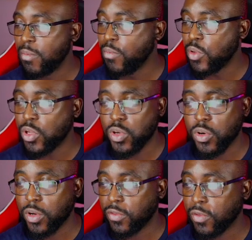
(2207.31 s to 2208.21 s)

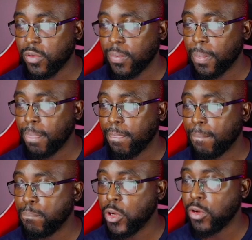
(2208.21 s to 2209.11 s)
Beautiful.
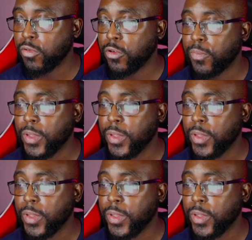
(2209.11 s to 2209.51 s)
Beautiful.